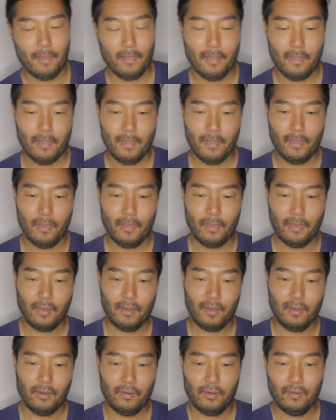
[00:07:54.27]

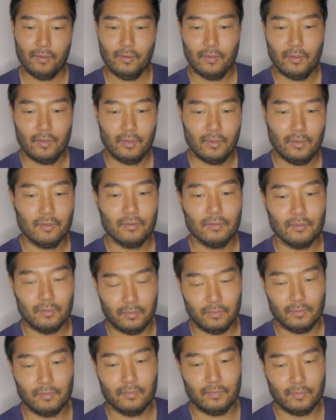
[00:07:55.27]

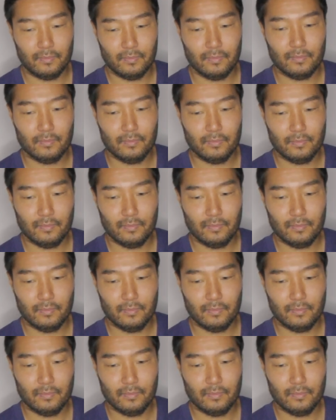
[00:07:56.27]
(silence)